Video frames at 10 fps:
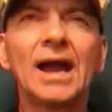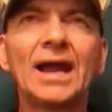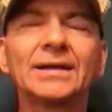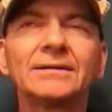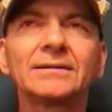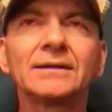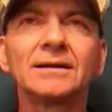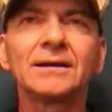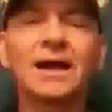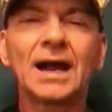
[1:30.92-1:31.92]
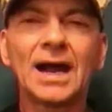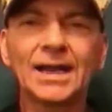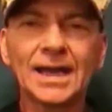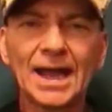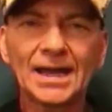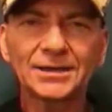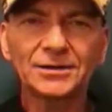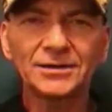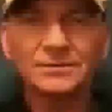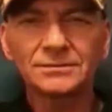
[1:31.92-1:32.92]
And I had
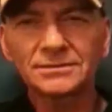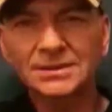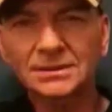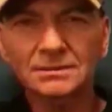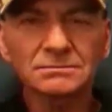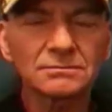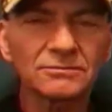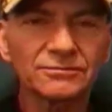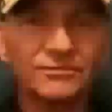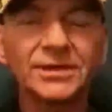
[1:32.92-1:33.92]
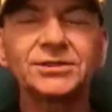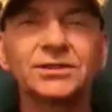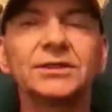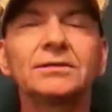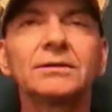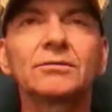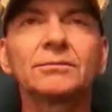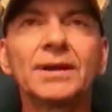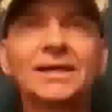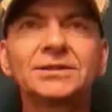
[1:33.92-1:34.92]
a little vision or
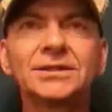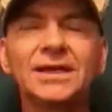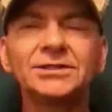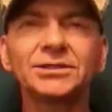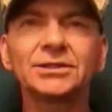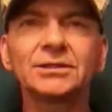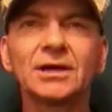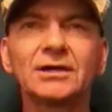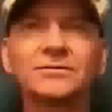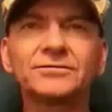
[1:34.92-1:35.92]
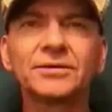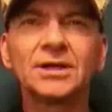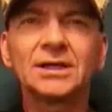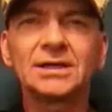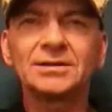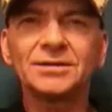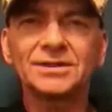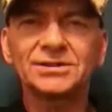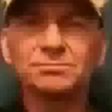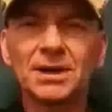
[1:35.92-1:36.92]
imagination of
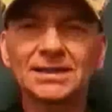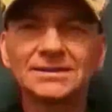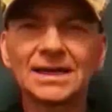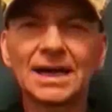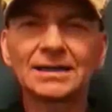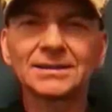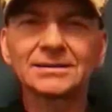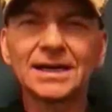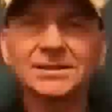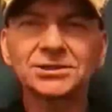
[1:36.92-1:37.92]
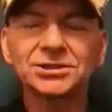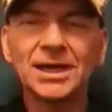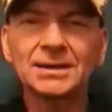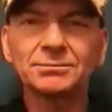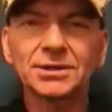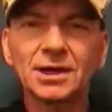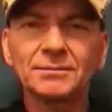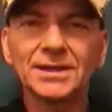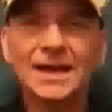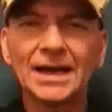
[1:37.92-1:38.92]
this mandala-like shape
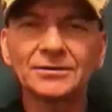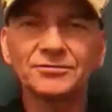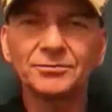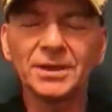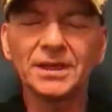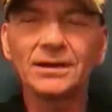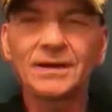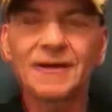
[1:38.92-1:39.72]
coming out of me.